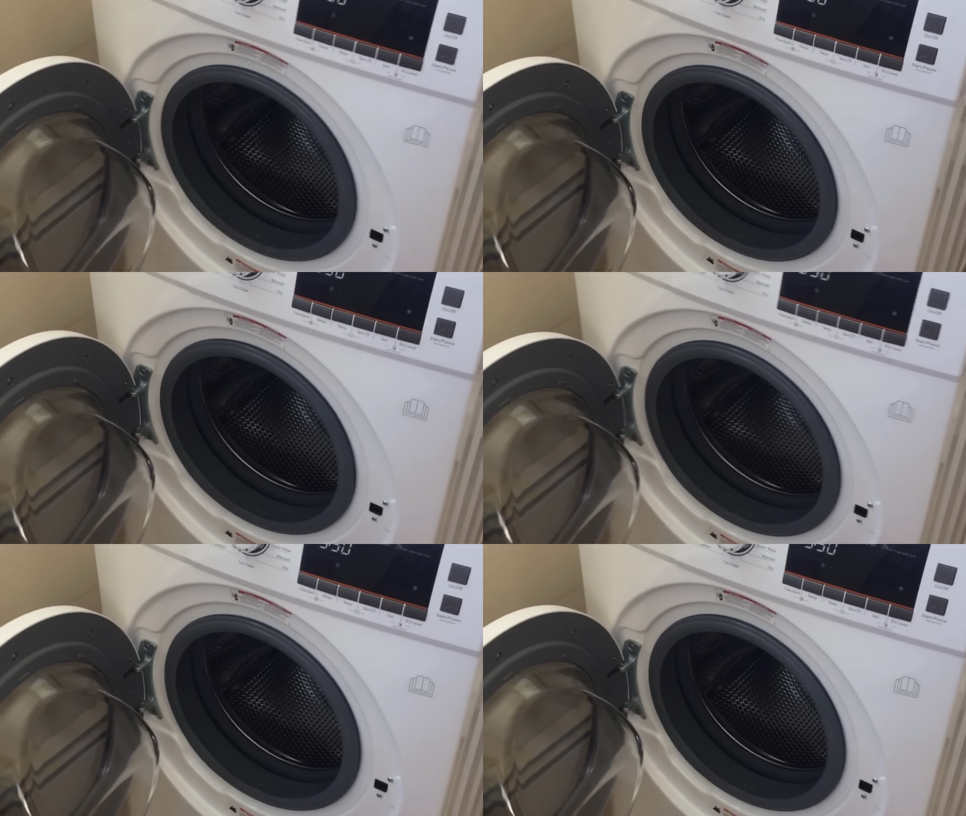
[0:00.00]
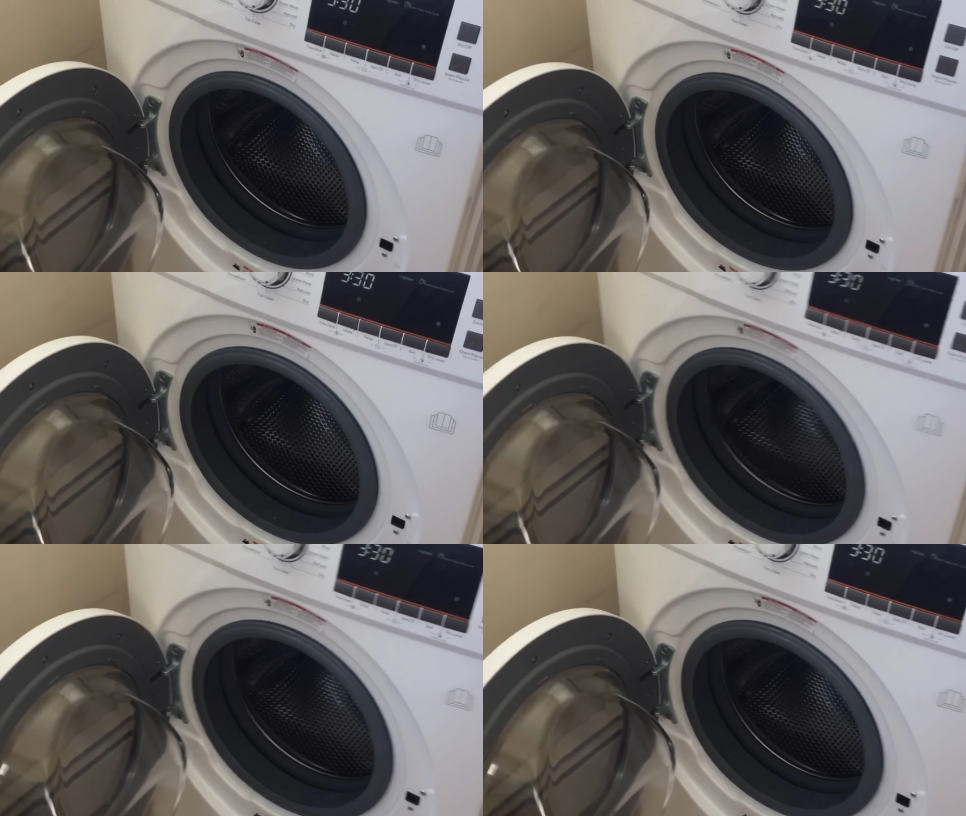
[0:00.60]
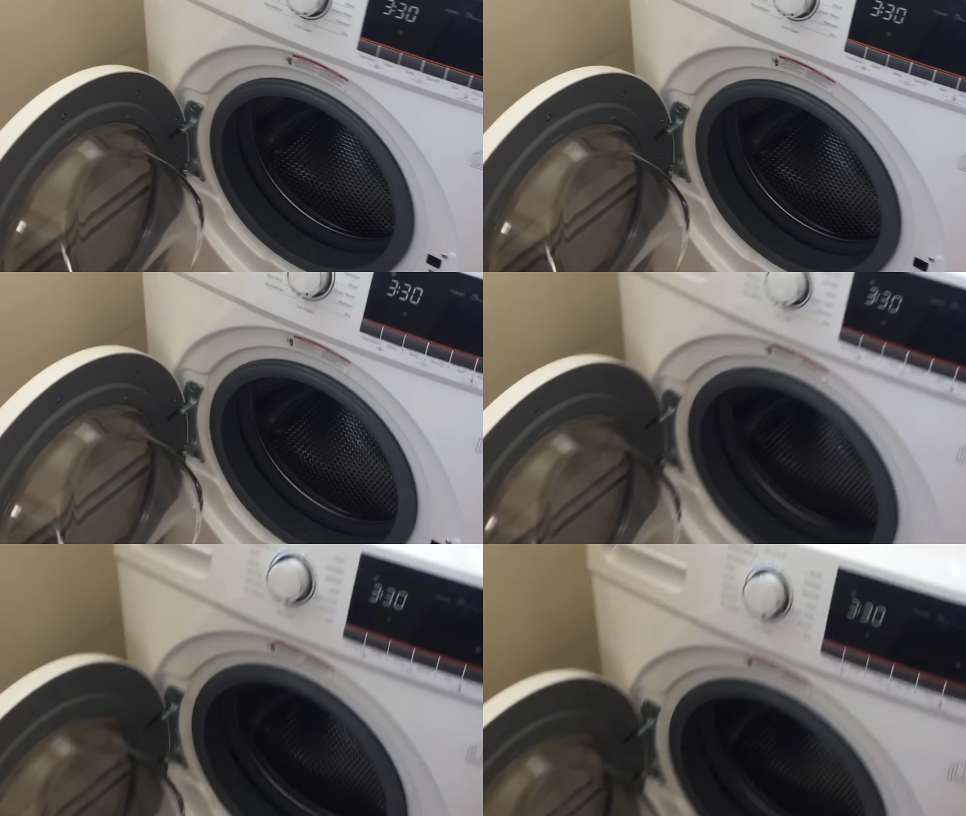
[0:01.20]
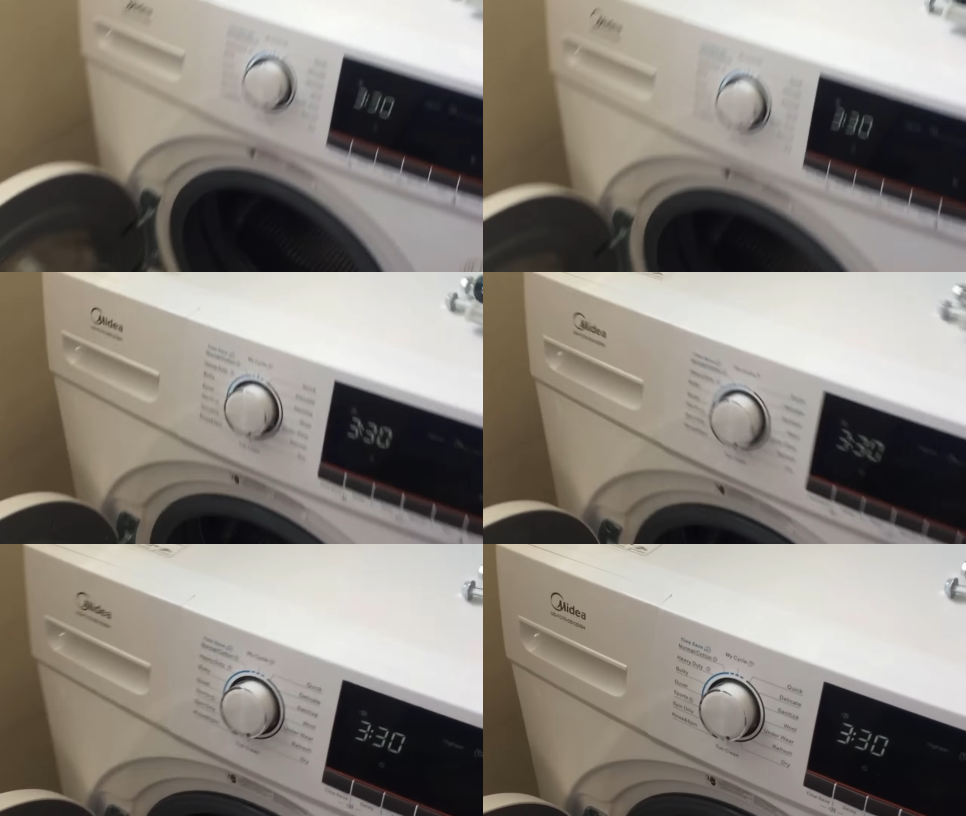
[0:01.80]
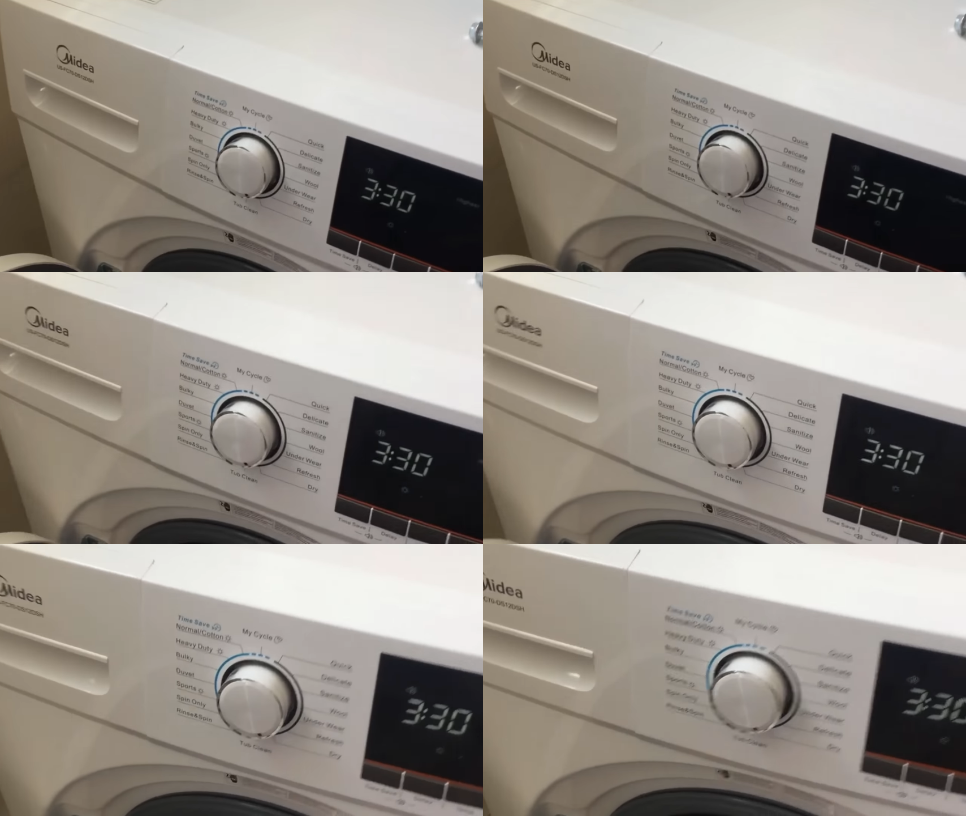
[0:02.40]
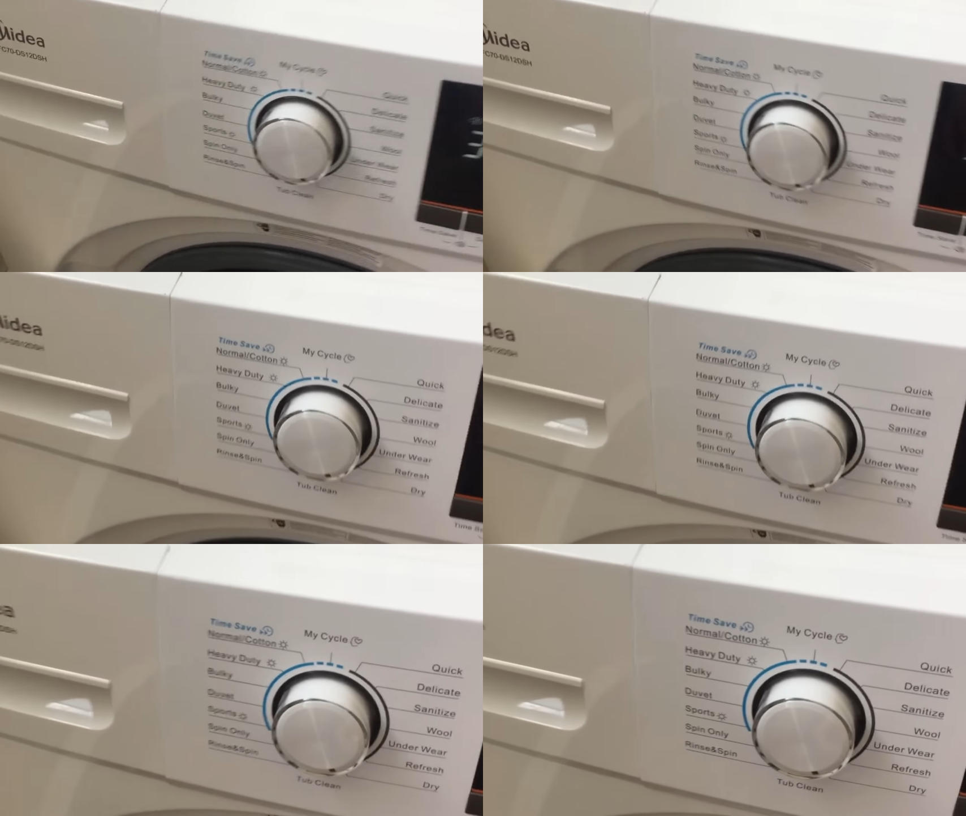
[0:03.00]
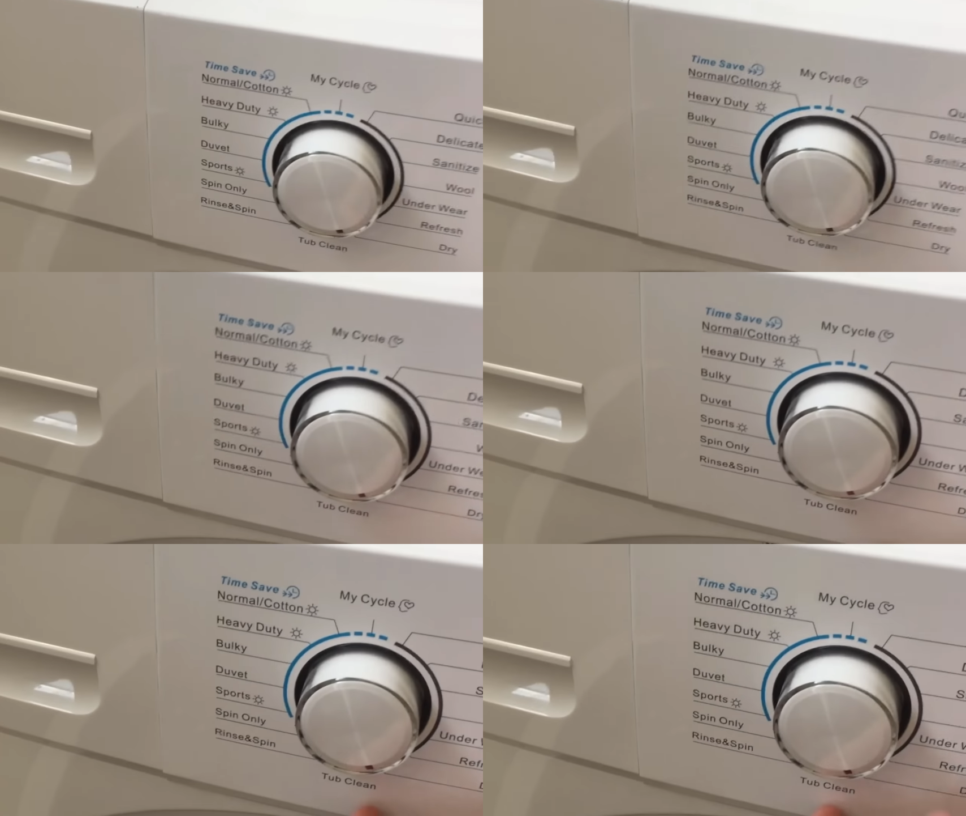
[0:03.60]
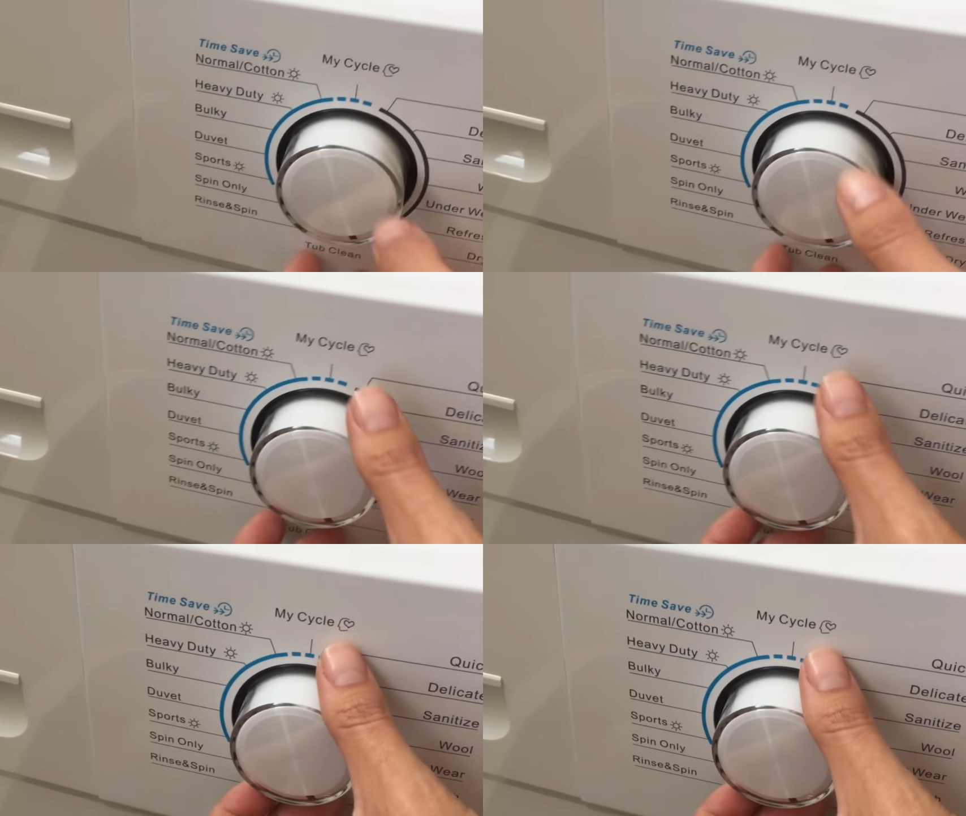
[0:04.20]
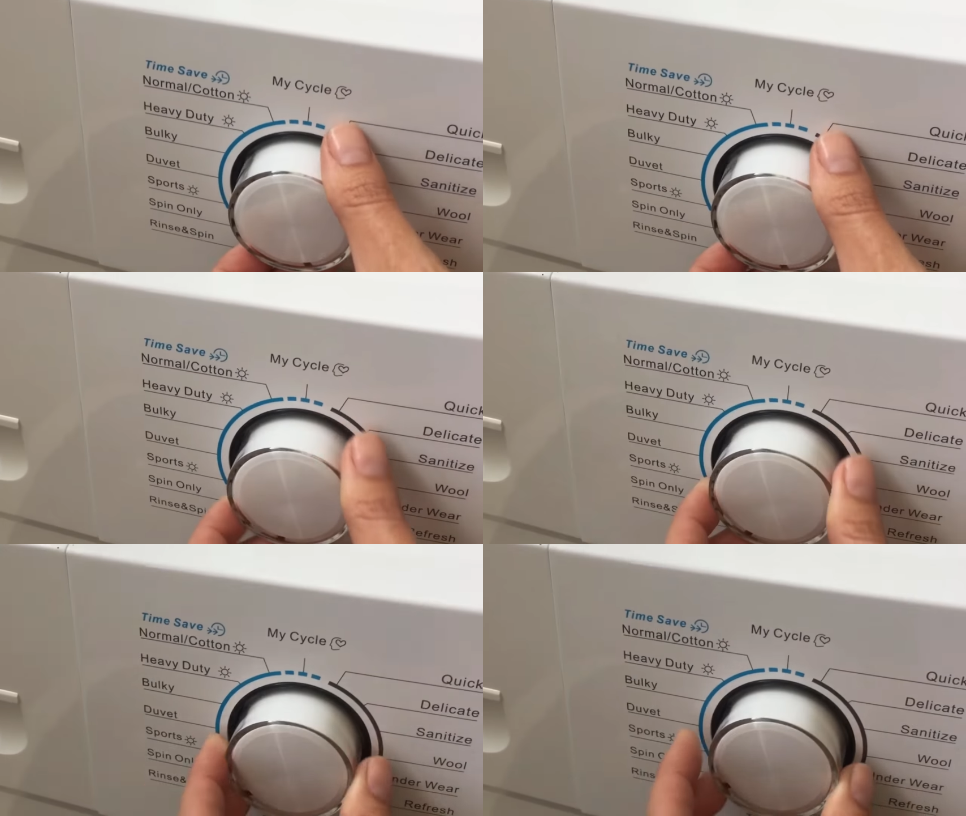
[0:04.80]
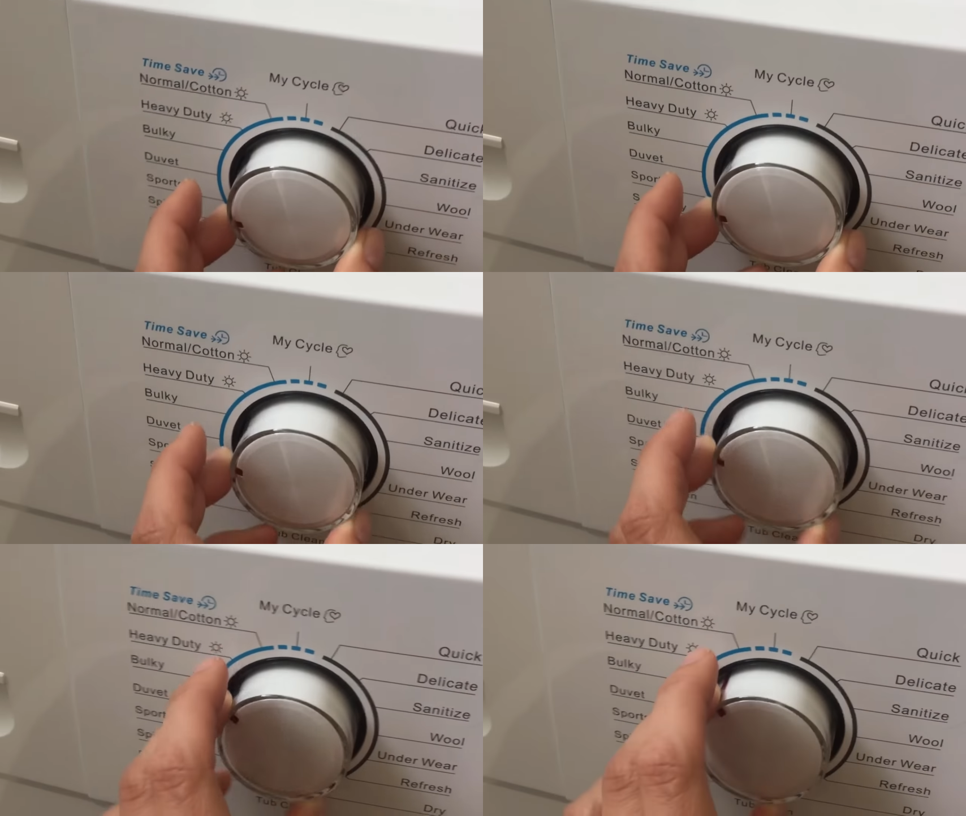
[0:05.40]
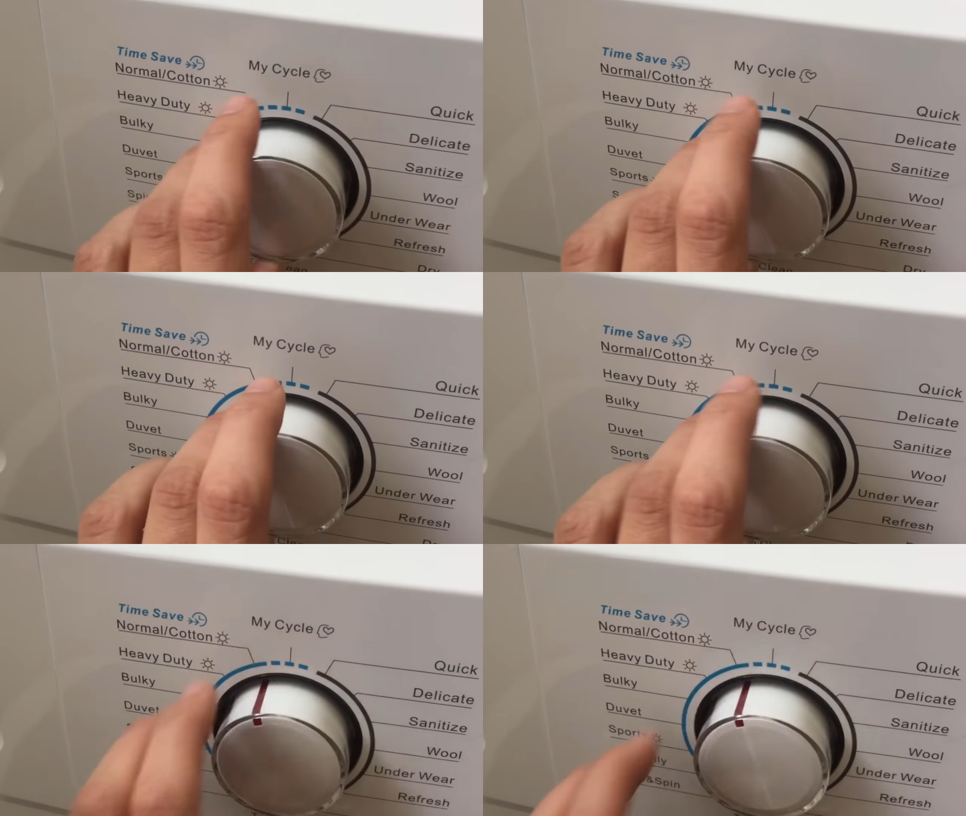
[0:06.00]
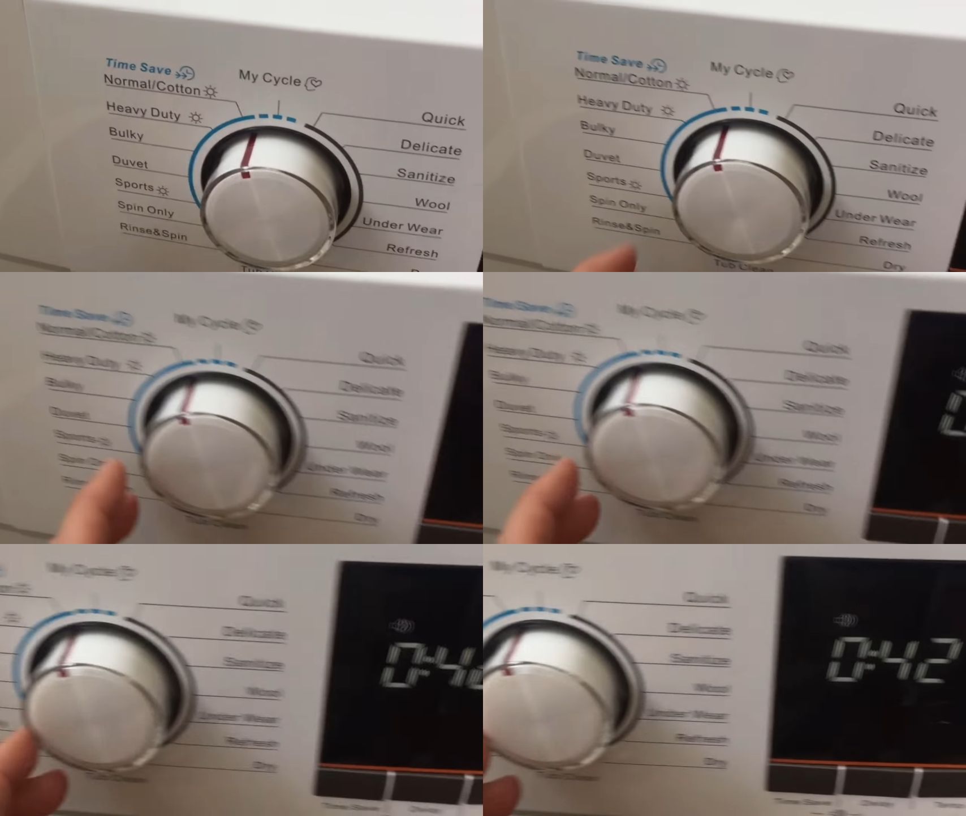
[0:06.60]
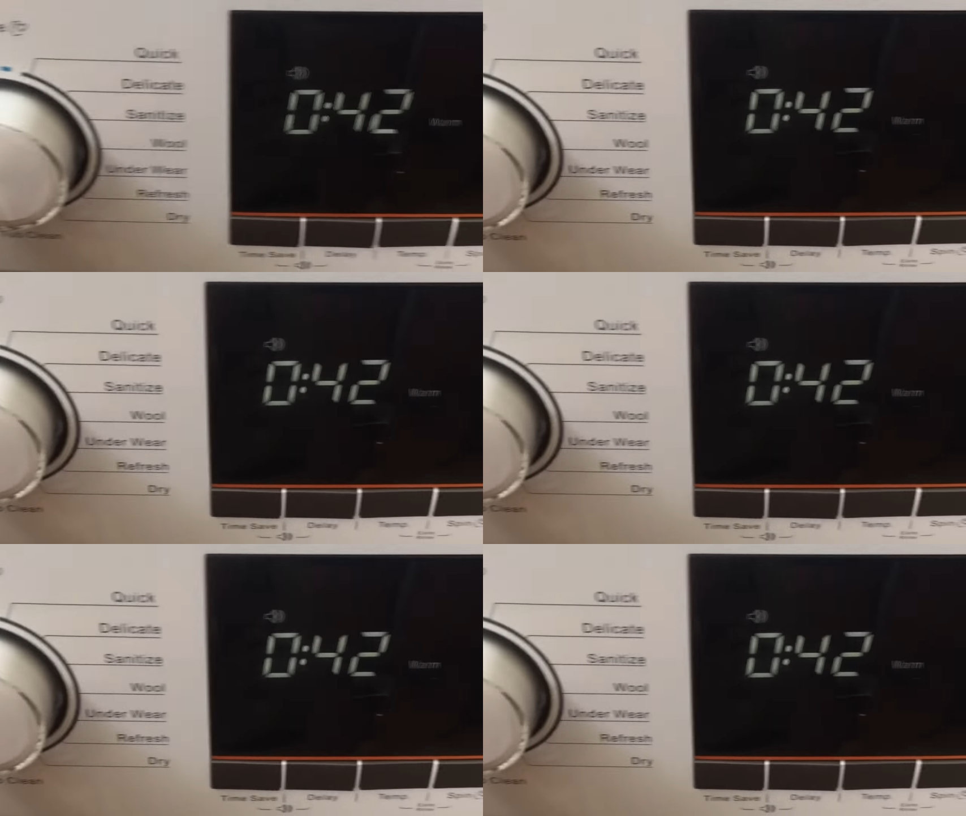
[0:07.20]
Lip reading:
[unreadable: no face in view]